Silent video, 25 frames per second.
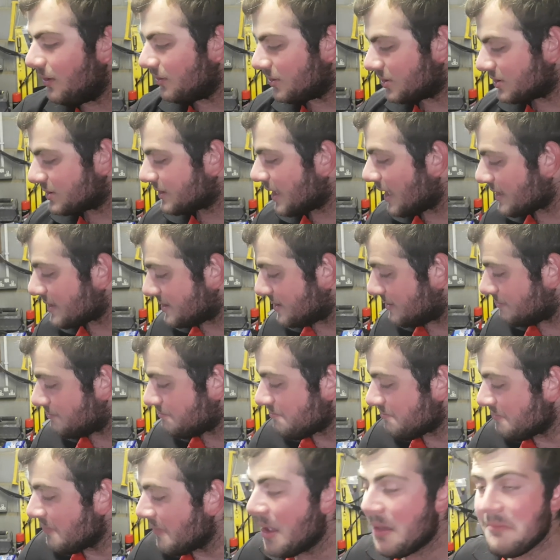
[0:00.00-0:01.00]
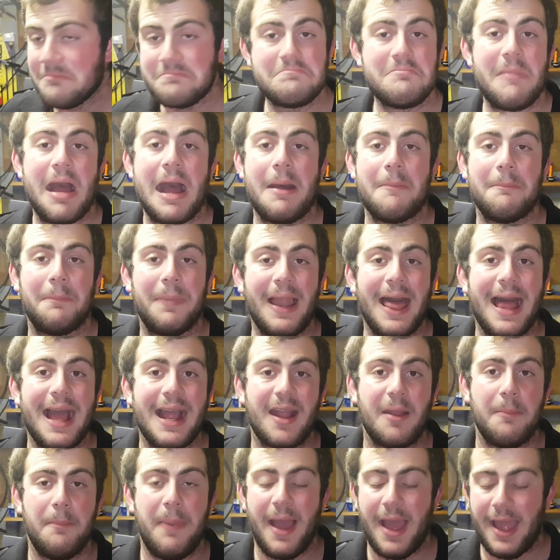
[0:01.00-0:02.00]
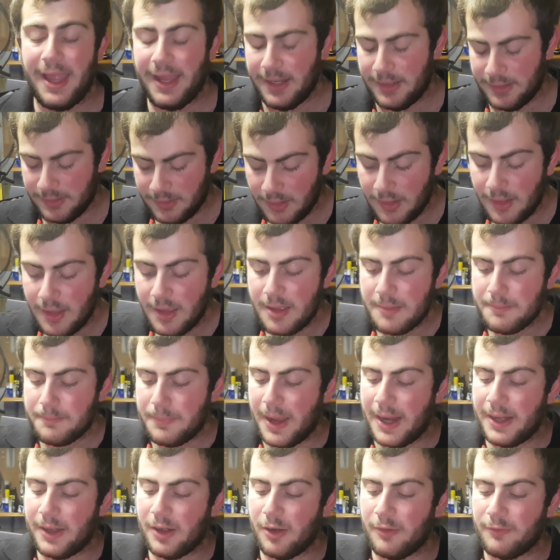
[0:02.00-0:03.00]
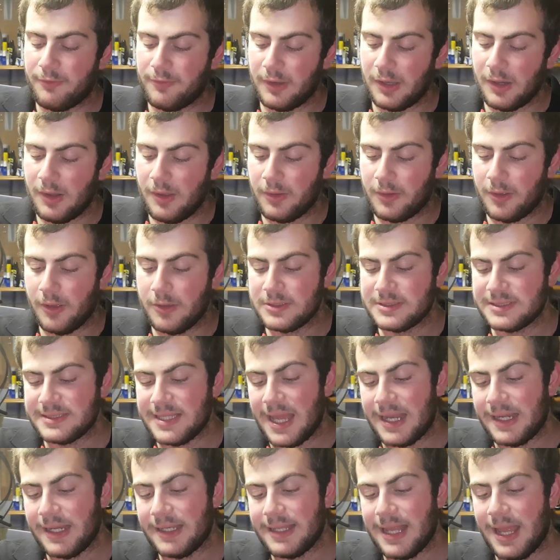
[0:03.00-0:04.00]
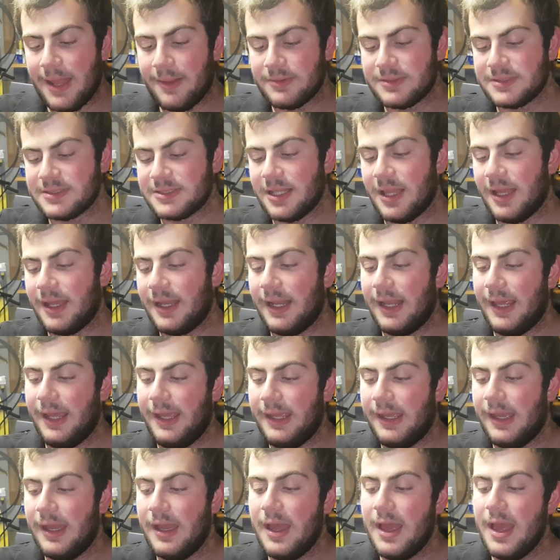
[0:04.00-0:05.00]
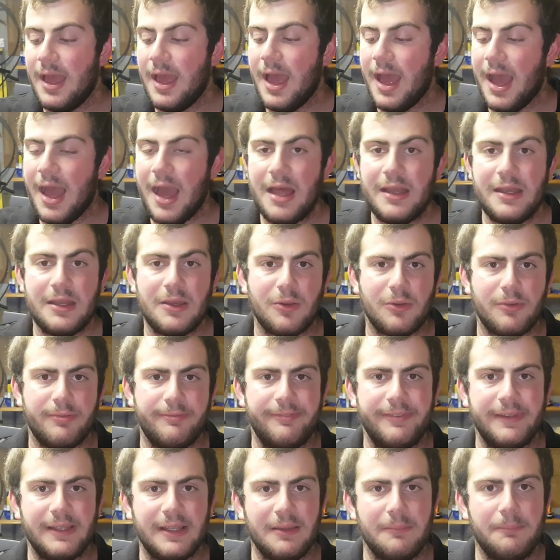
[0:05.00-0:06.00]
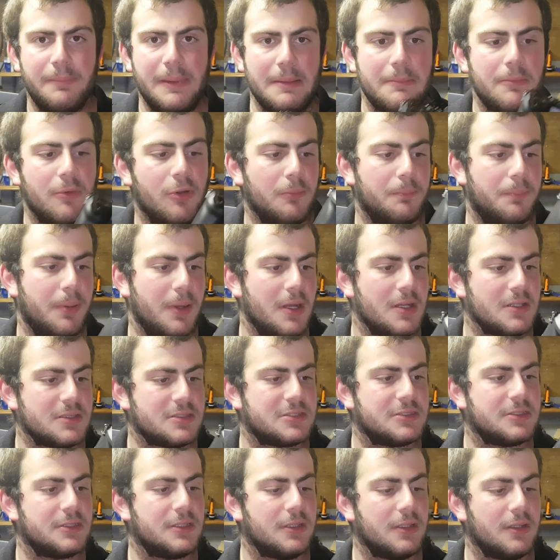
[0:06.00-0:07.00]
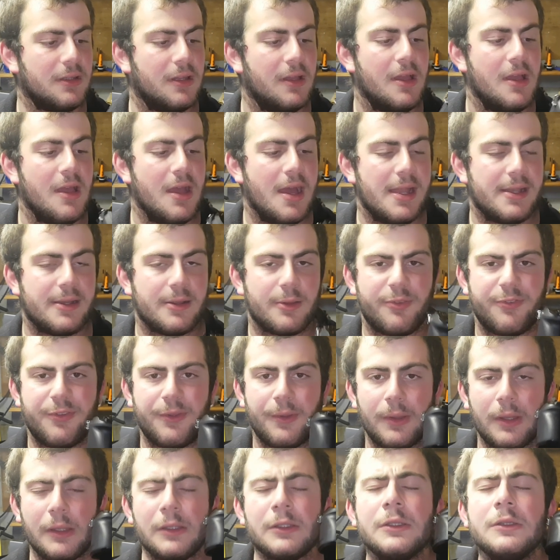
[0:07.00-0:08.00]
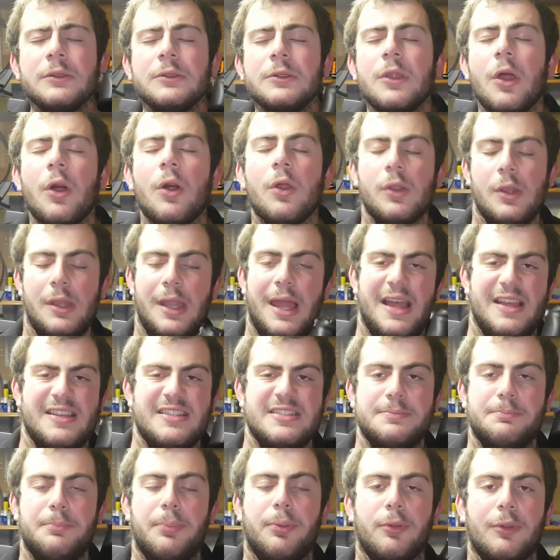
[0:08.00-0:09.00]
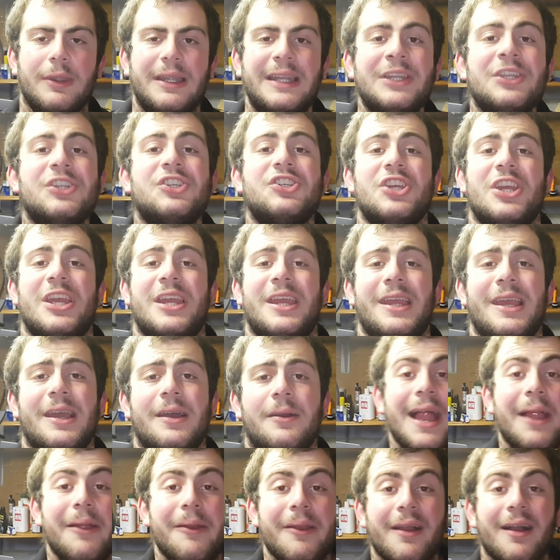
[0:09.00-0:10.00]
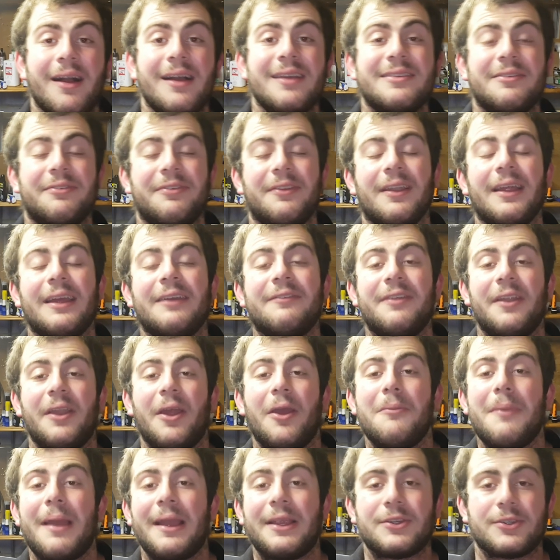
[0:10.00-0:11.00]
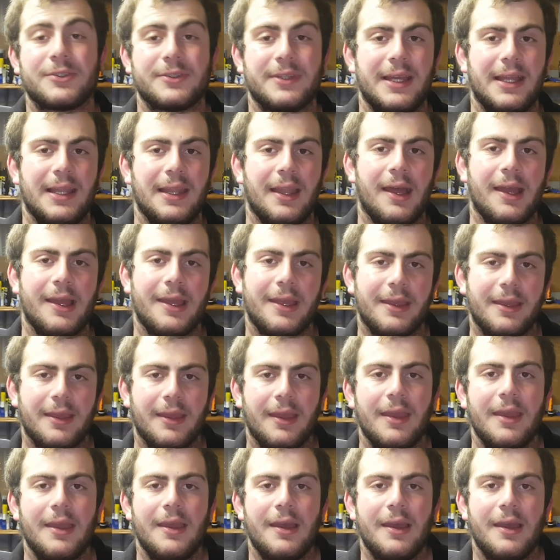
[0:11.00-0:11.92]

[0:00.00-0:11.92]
Just get some matte black paint, paint over a logo, sand it down slightly, and it'll feel a bit more personal and it'll feel a lot less preachy. Anyway guys, if you like the video, make sure to hit like.